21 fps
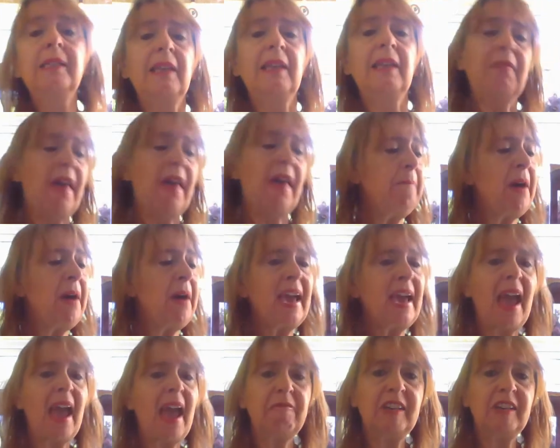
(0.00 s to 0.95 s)
they're my
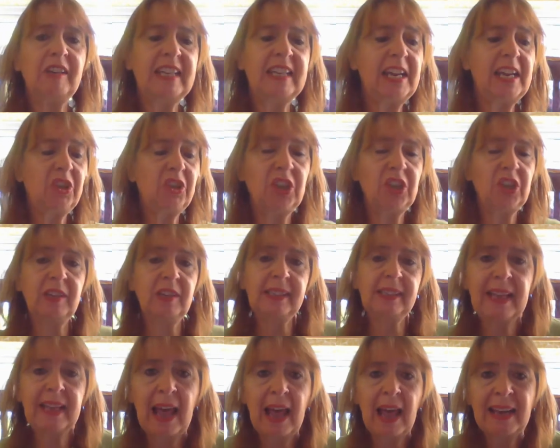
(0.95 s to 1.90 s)
everyday
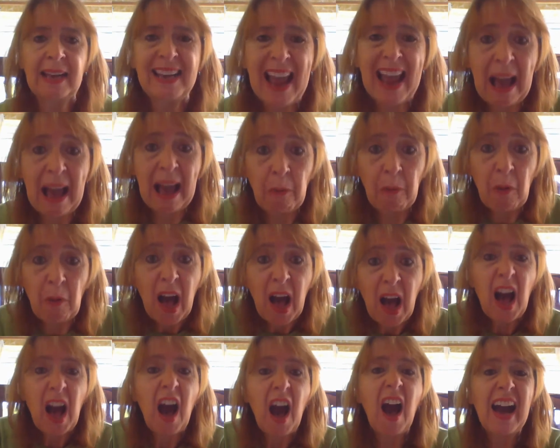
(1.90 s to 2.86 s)
shoes. Now,
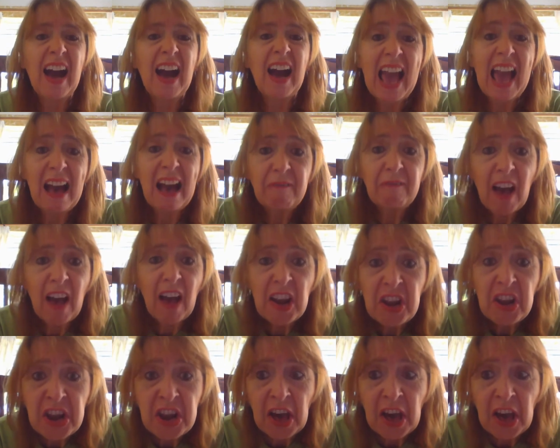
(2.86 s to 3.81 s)
I have
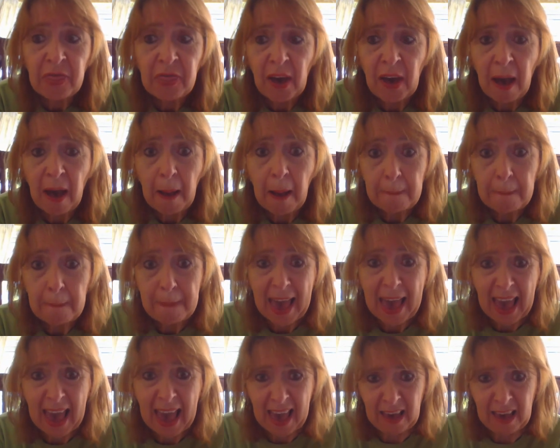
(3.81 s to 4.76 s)
another
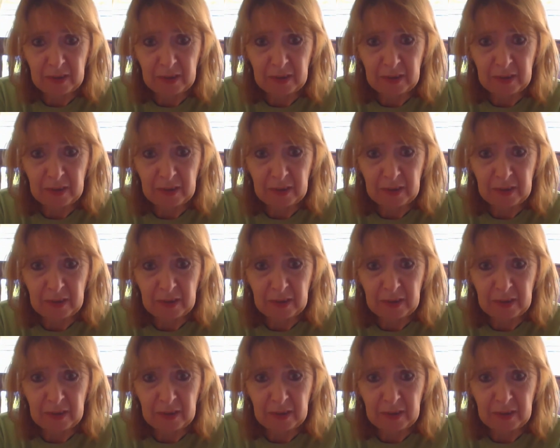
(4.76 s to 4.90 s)
pair of